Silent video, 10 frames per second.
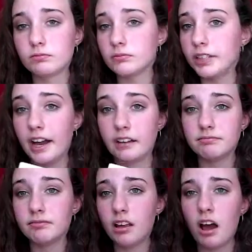yeah,
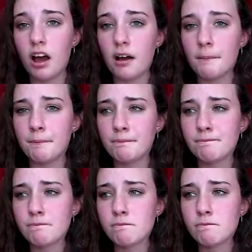
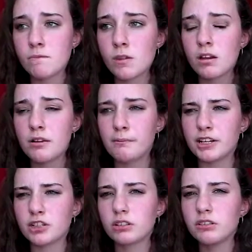my
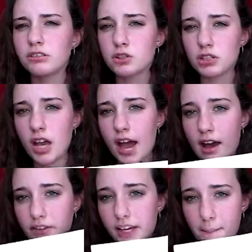journals usually have
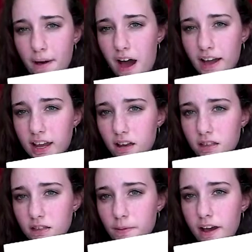like a pocket in
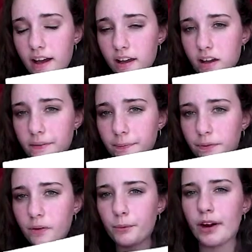the back
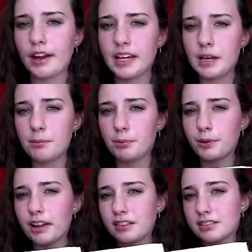where I keep
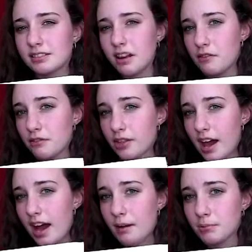like stuff that
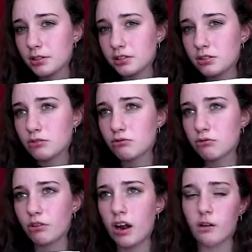happened
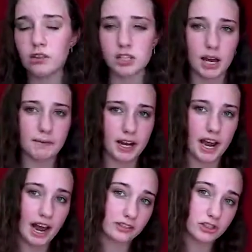throughout the time that I
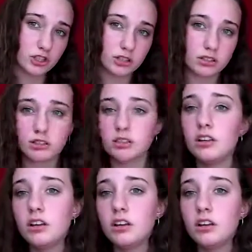had the journal.